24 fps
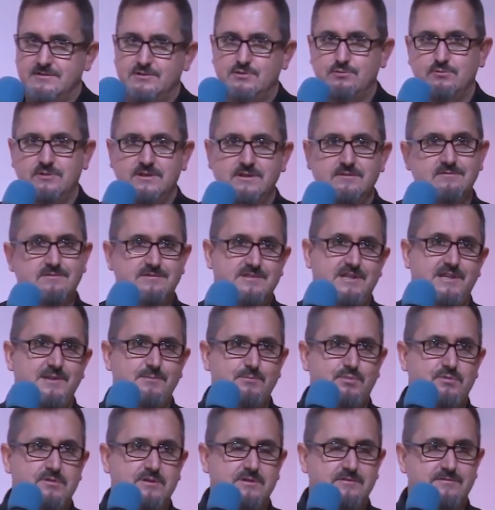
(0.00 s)

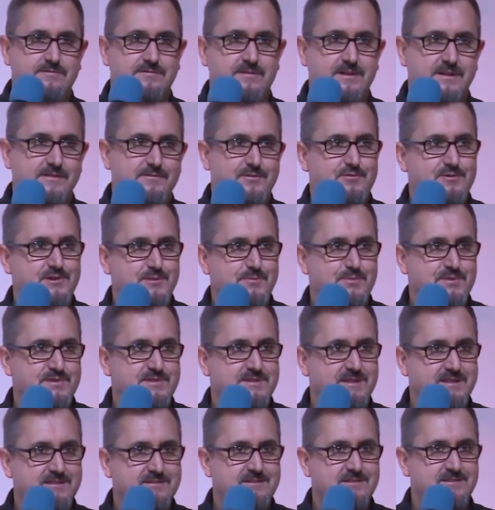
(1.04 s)

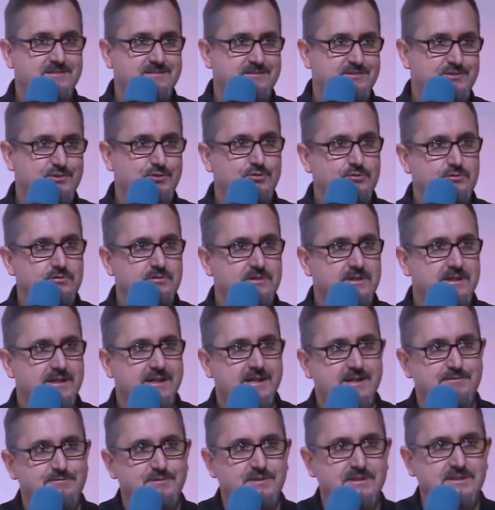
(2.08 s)
10.53% in two and a
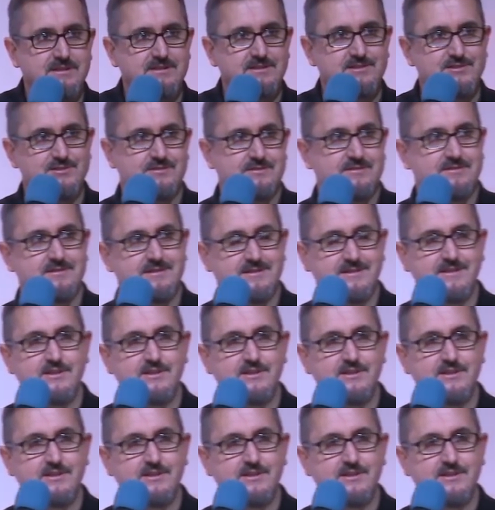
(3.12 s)
half years on the,